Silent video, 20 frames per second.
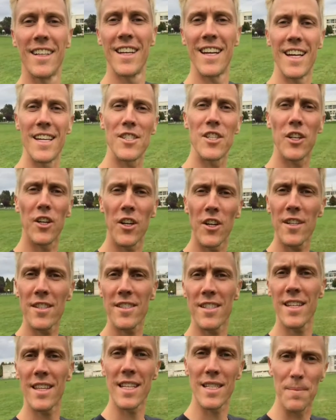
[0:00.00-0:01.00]
is a
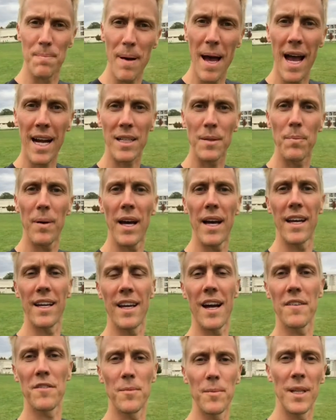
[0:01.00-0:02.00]
currency that's backed by a
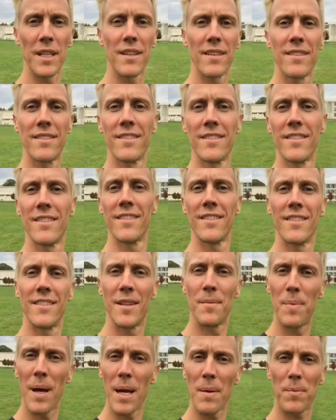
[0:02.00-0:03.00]
government. The
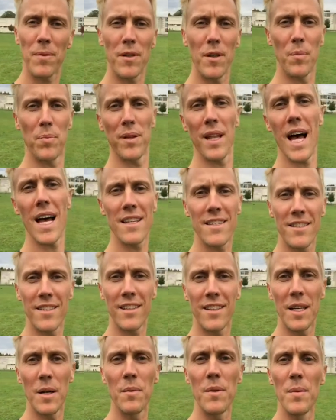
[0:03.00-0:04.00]
paper or
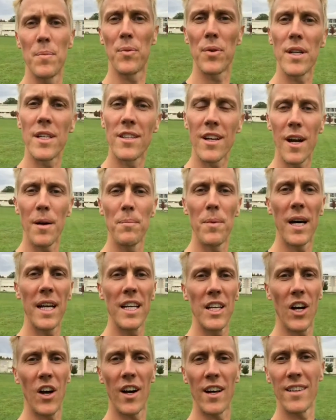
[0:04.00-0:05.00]
plastic that we print our
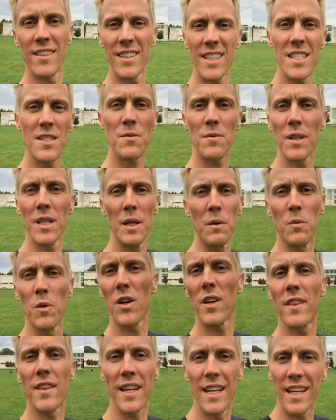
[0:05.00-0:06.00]
money on isn't really
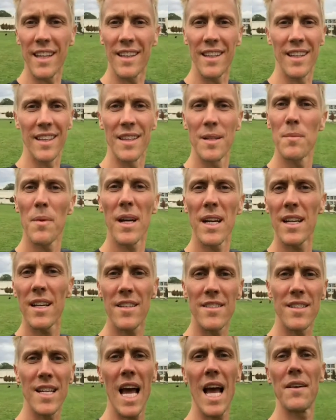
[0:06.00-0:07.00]
worth anything. The money
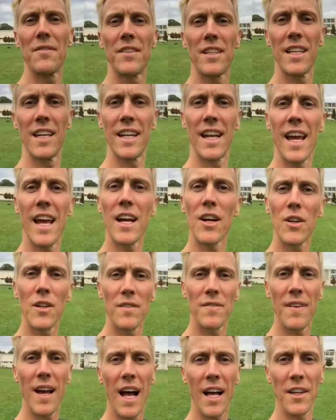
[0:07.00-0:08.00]
doesn't have any inherent
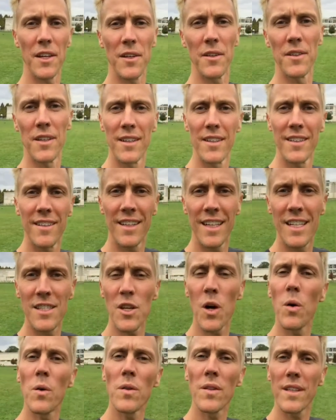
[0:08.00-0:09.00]
value. It's
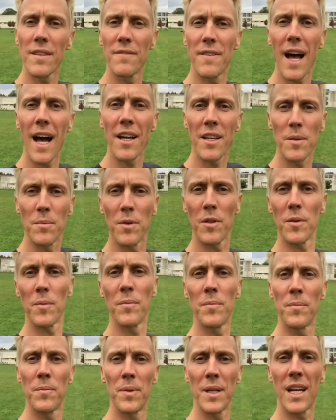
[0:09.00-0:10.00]
only valuable
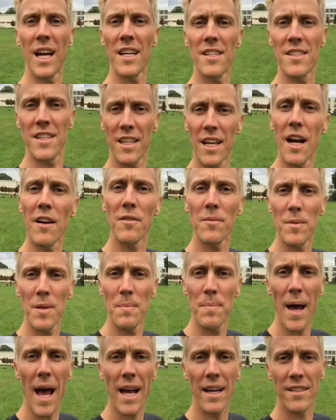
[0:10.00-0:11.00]
because the government
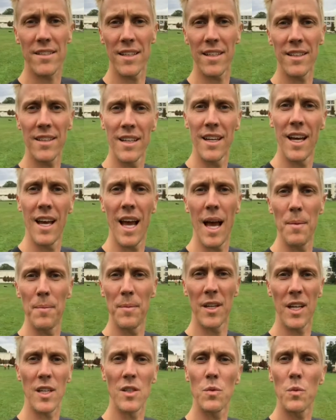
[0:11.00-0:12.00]
backs it and
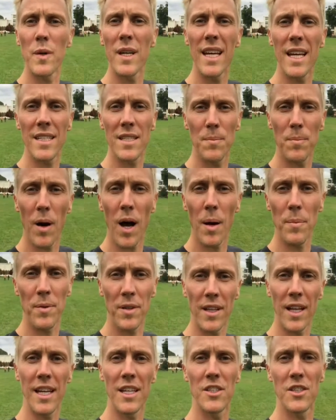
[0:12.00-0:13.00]
because we as a
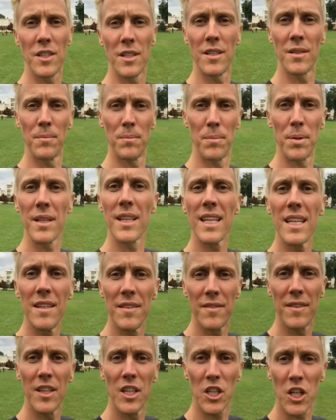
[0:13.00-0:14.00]
population believe
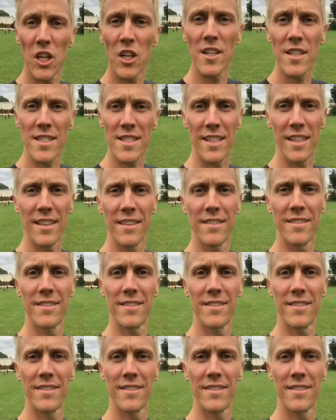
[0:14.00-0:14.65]
in the currency.